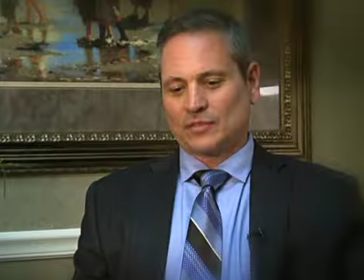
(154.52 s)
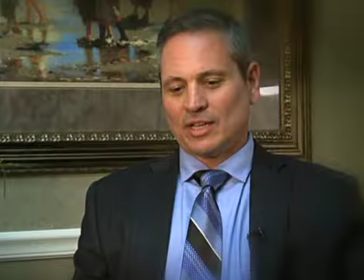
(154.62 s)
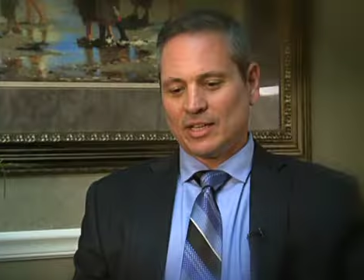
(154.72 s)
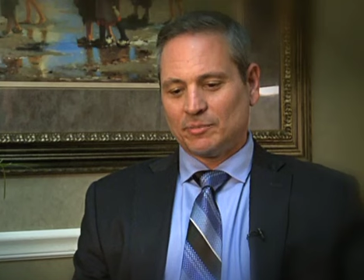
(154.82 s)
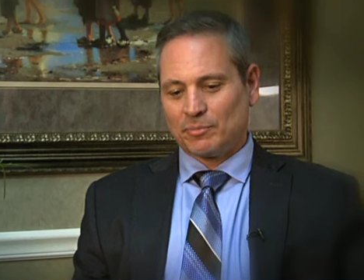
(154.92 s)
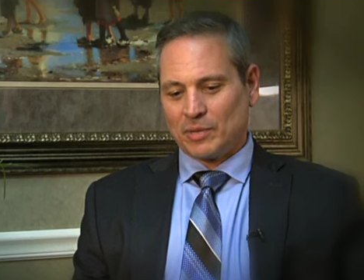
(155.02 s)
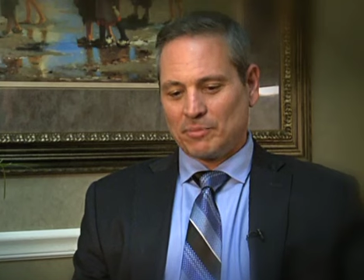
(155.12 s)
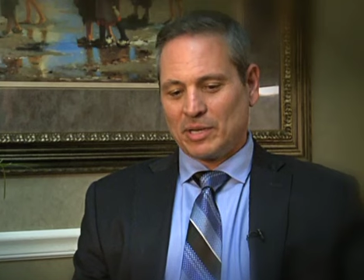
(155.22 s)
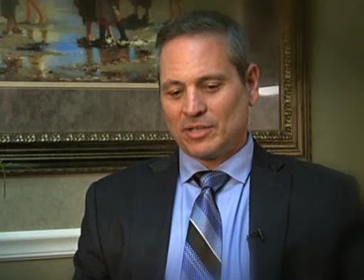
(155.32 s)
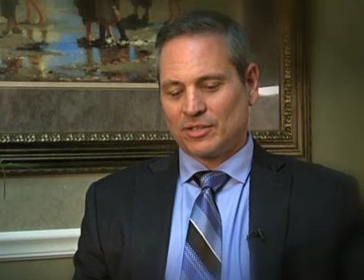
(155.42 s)
I like my
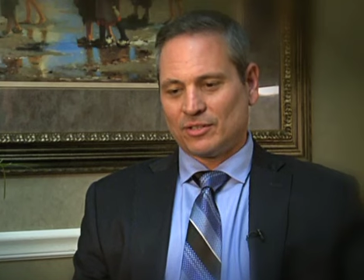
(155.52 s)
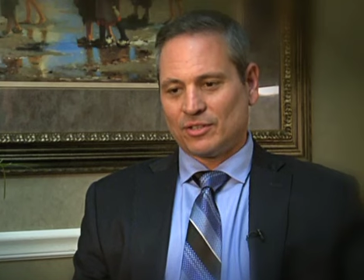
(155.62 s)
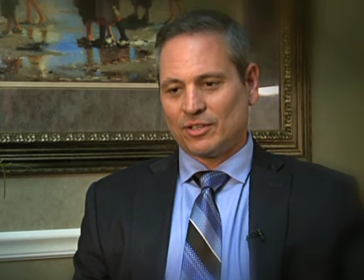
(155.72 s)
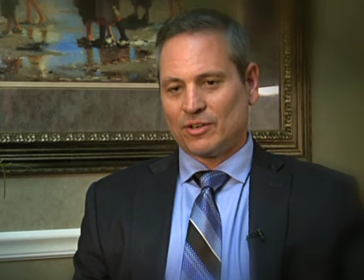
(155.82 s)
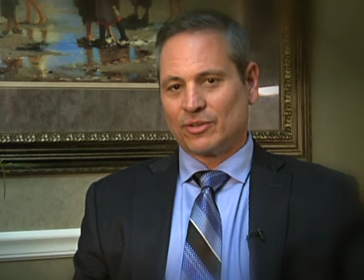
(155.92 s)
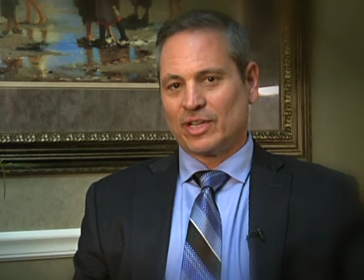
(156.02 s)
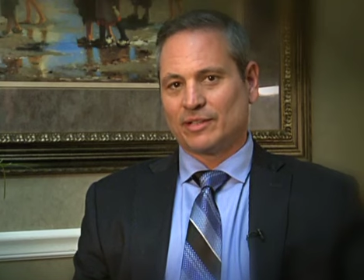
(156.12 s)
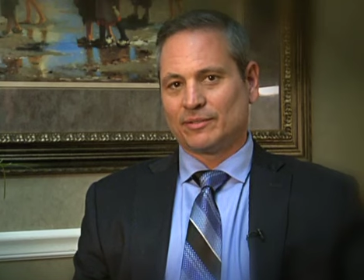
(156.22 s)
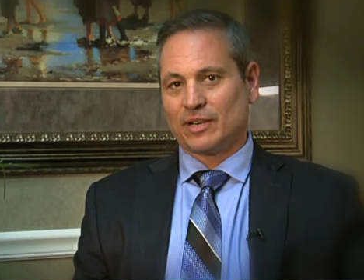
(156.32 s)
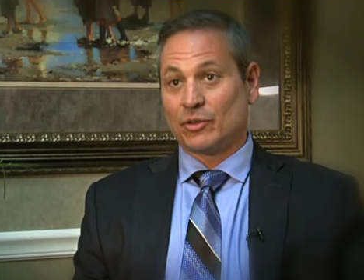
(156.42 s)
patients to know
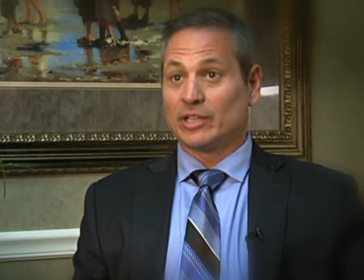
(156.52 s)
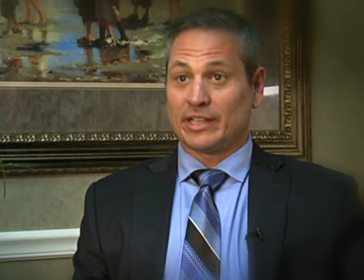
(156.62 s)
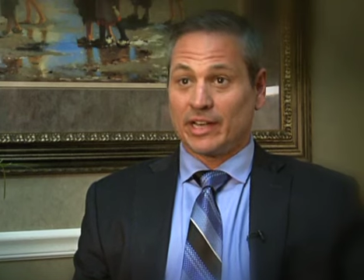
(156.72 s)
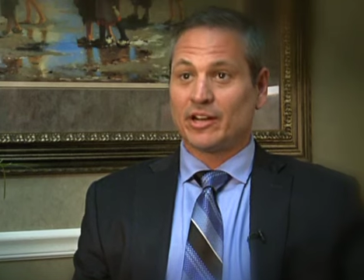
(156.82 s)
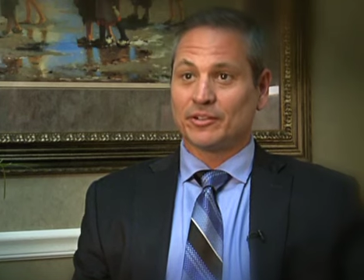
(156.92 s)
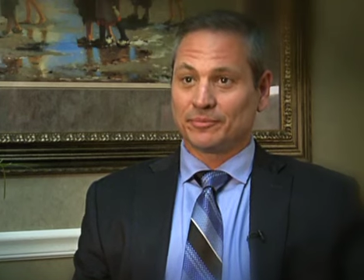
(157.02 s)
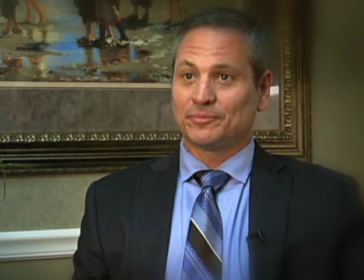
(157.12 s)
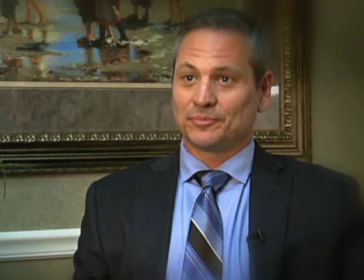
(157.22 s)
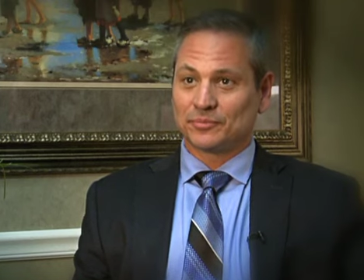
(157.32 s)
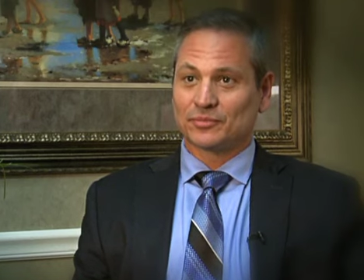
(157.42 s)
that I really care.
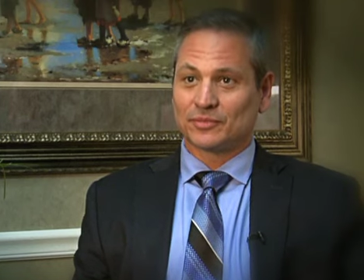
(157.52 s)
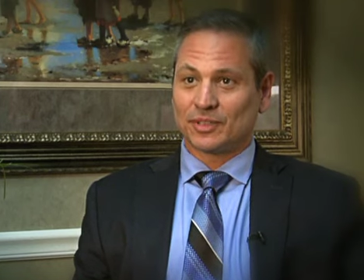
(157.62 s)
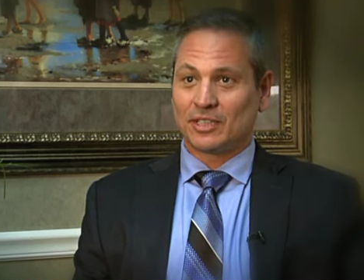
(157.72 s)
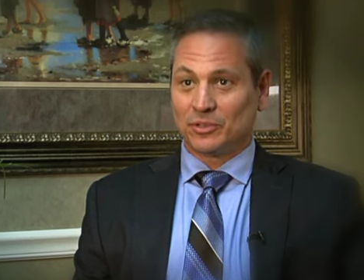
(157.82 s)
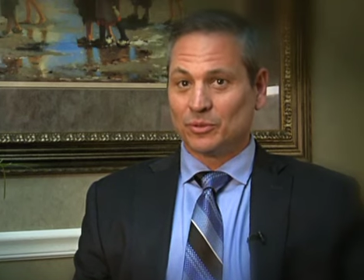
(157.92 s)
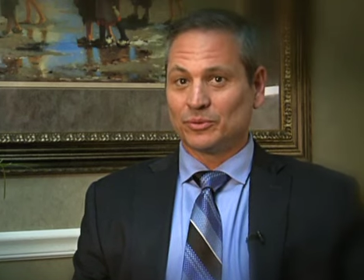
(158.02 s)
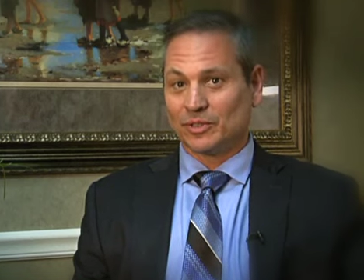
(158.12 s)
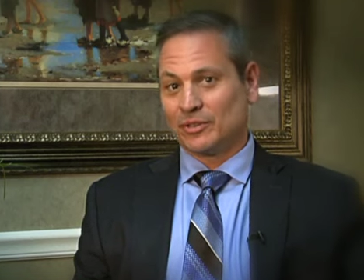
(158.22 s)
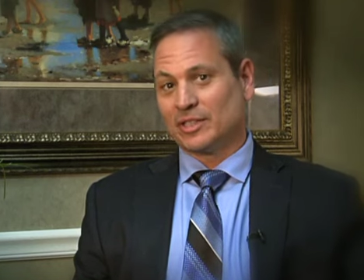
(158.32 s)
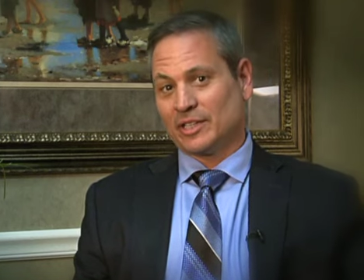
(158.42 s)
I do.
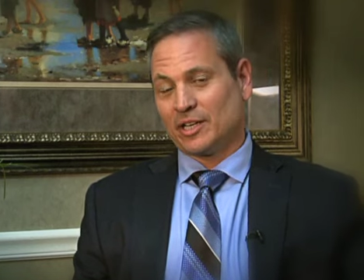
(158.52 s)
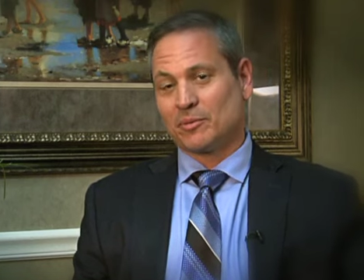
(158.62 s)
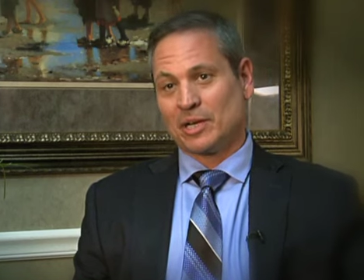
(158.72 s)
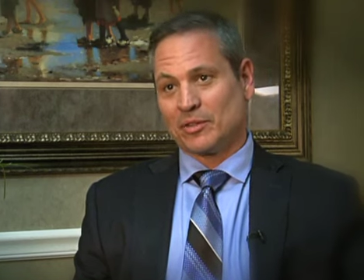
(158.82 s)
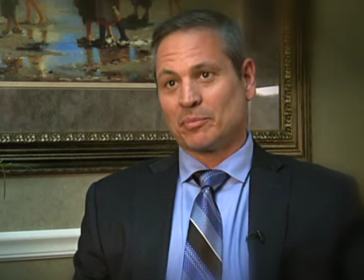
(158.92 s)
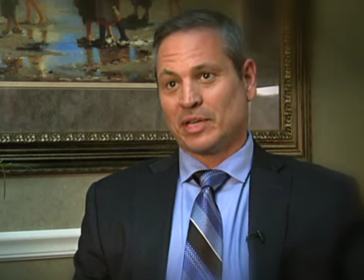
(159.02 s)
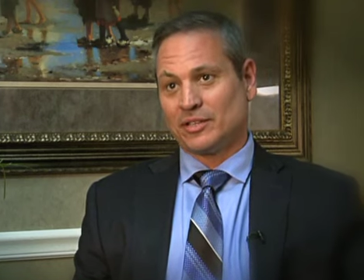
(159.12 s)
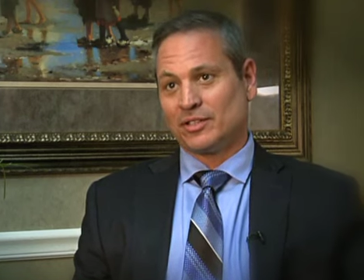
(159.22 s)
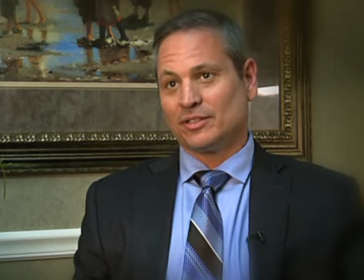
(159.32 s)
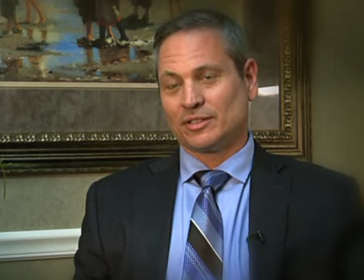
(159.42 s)
I really care about the
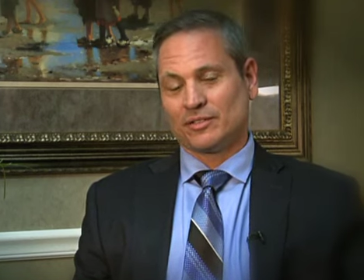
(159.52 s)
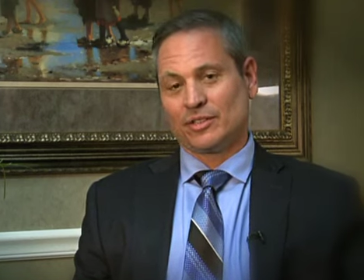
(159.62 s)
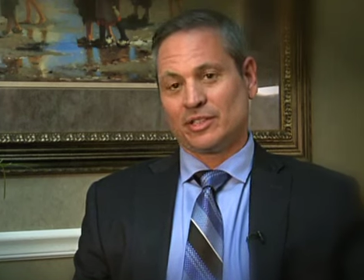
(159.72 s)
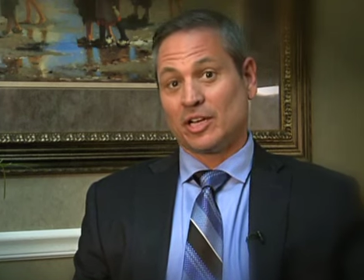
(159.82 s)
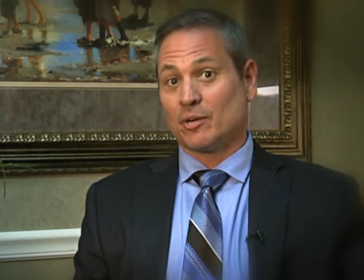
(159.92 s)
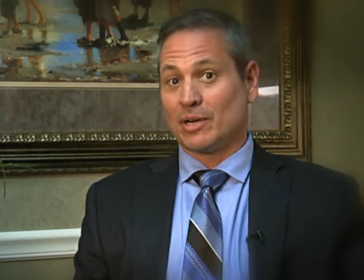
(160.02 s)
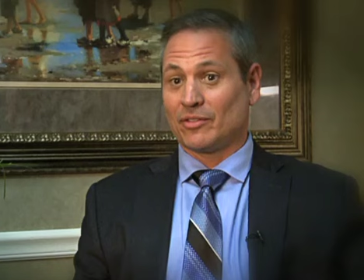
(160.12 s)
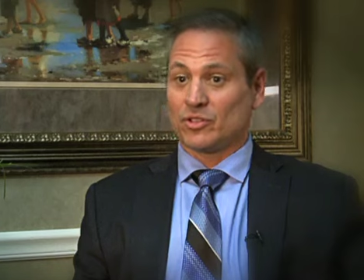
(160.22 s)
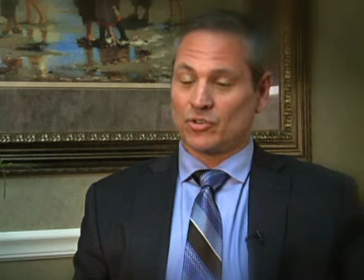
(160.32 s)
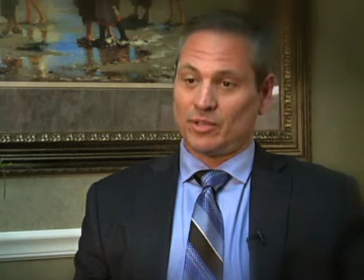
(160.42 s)
patient. I really care about
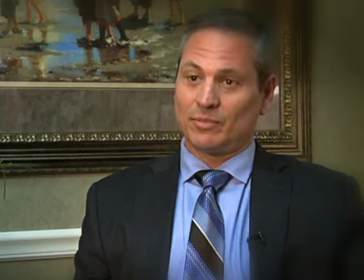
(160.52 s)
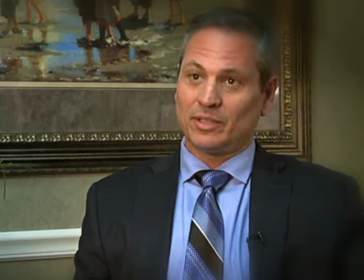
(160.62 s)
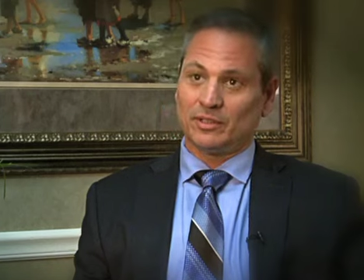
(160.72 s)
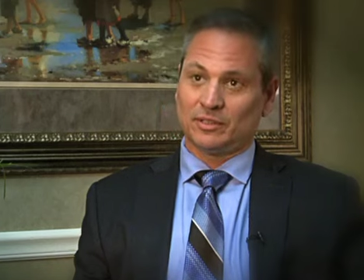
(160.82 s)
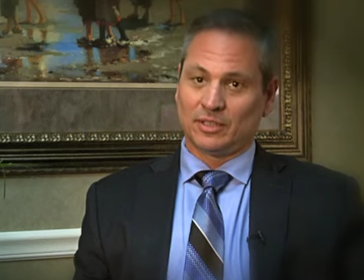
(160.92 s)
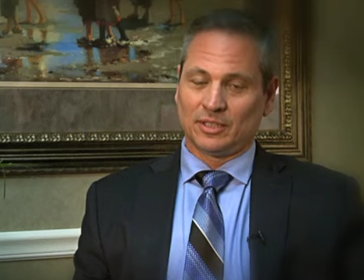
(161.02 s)
the treatment.